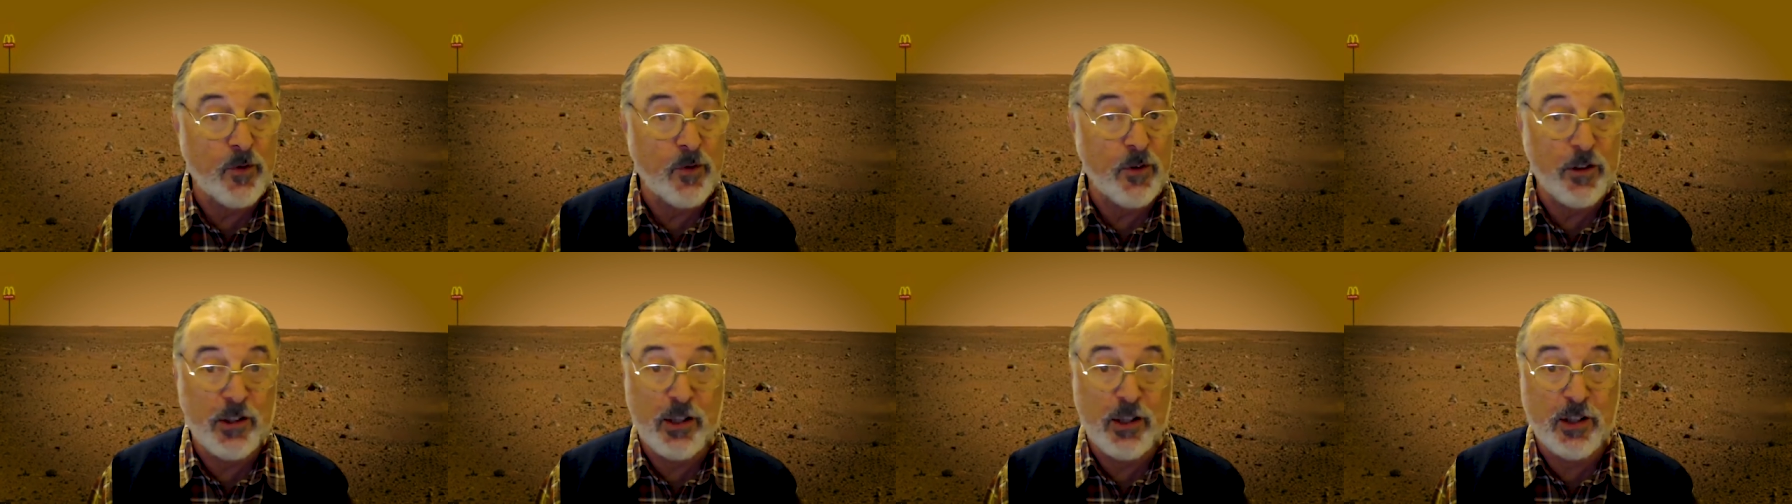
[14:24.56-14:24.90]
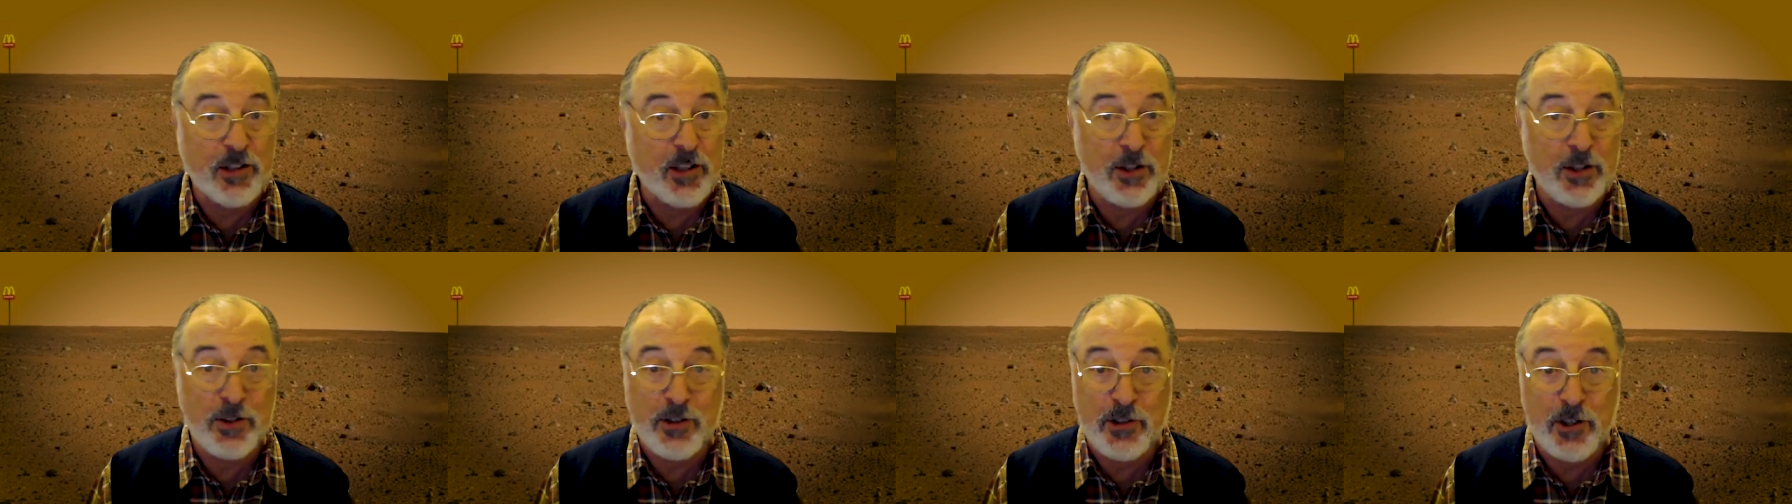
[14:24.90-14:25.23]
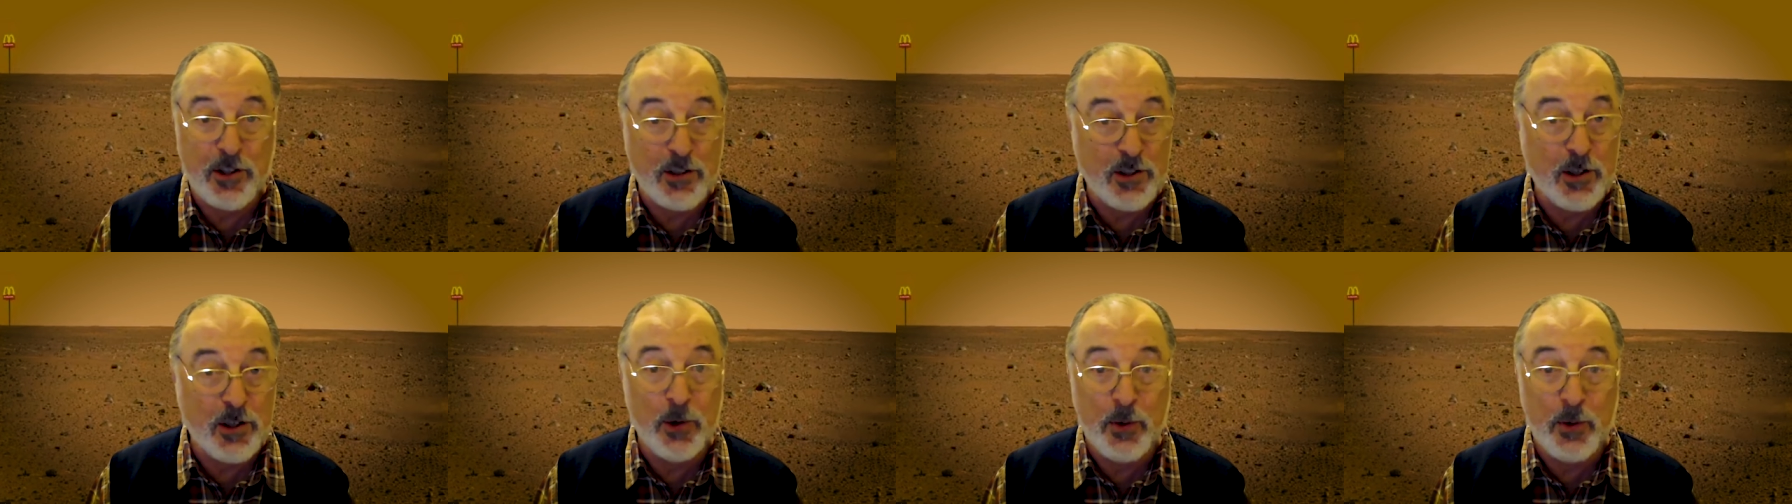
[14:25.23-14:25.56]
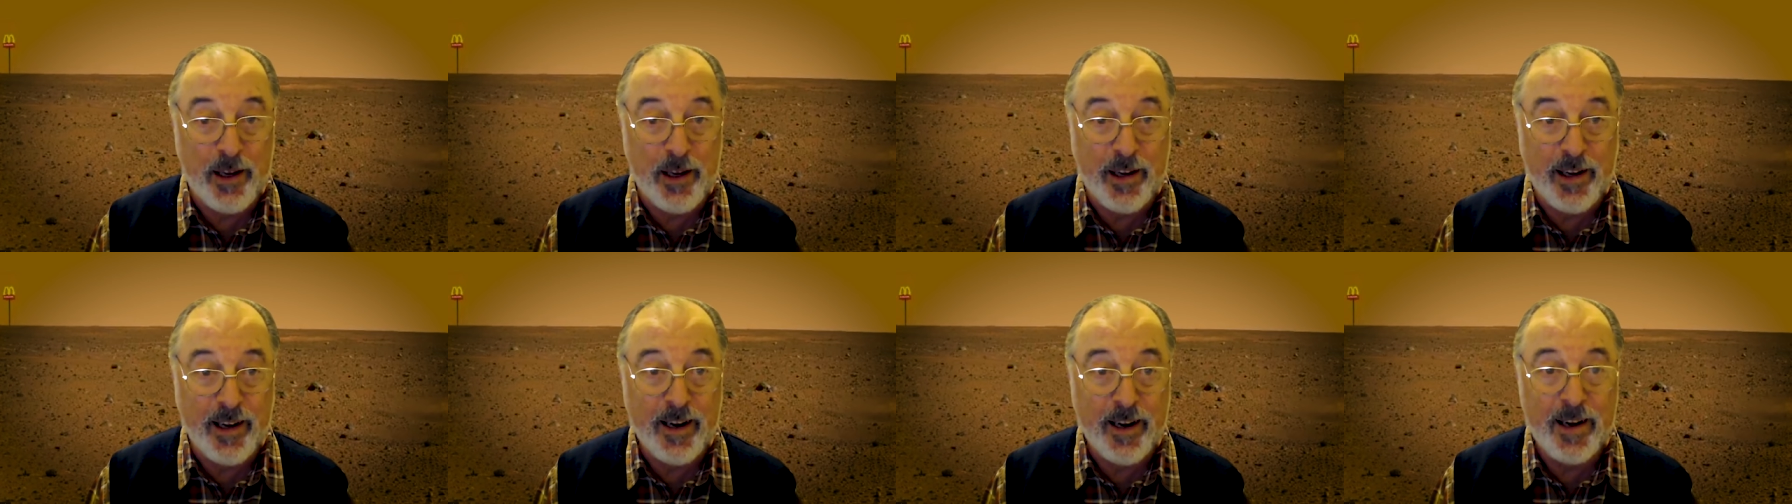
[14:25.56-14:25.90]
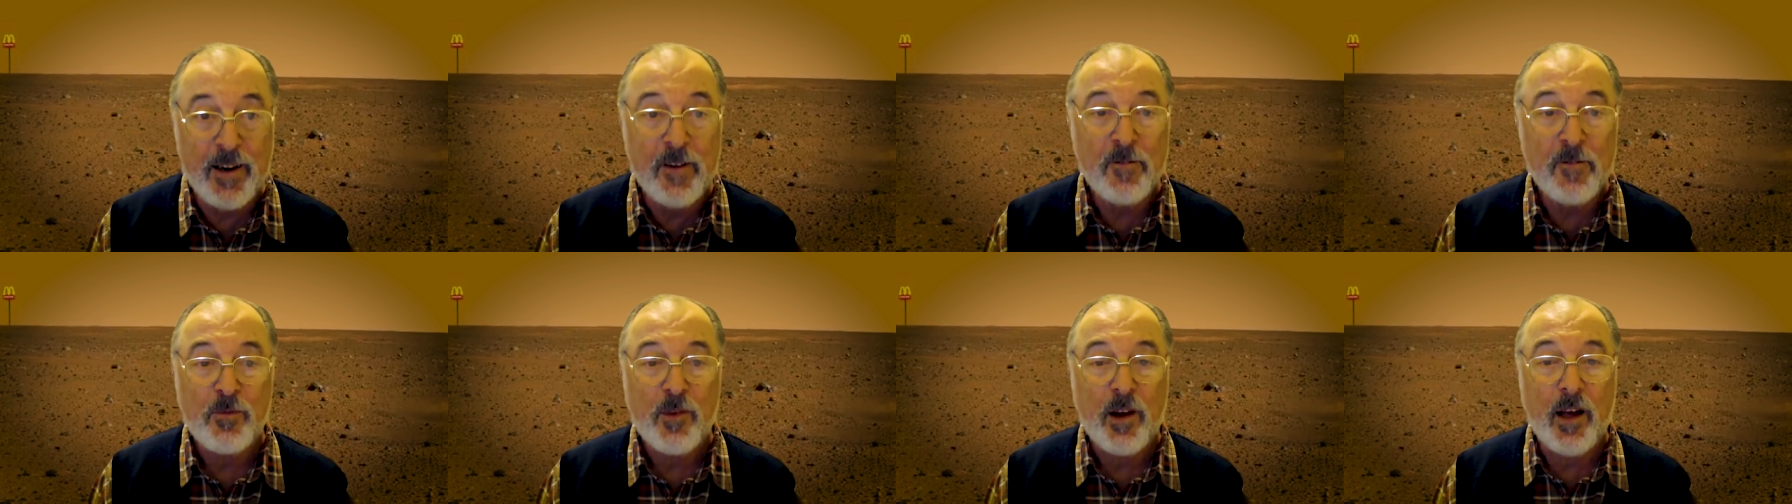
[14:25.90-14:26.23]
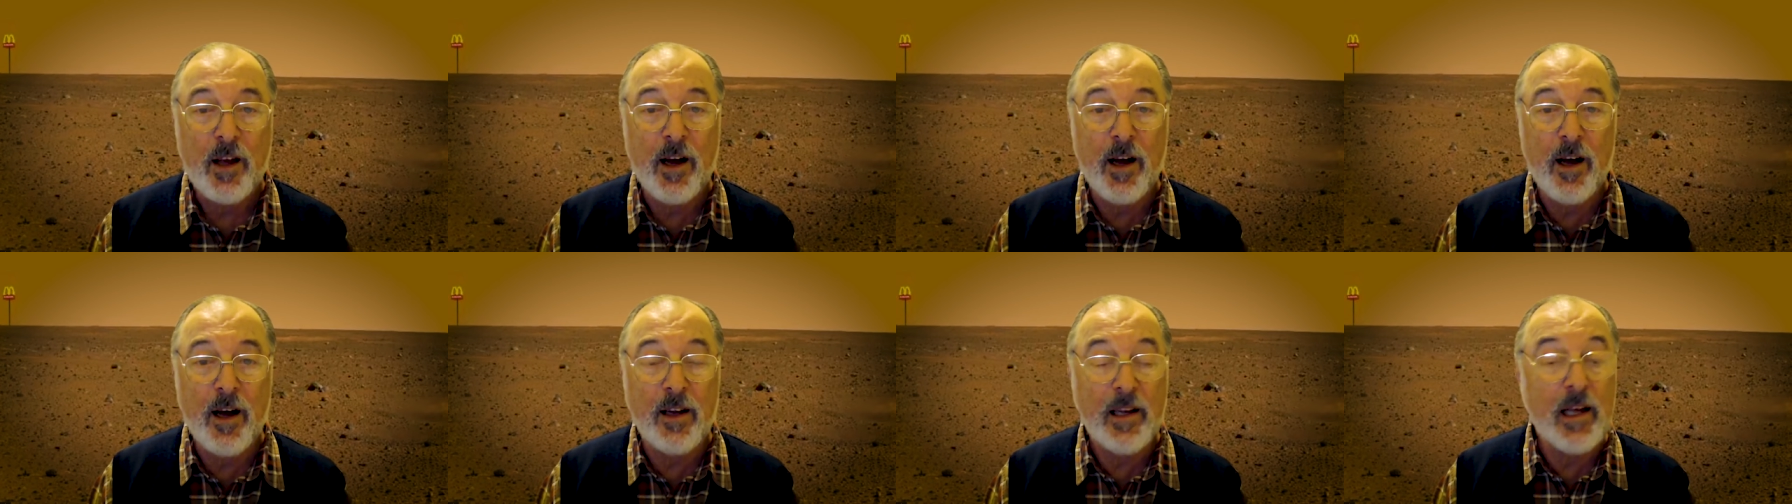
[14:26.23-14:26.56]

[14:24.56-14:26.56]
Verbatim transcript: physicists are doing, uh,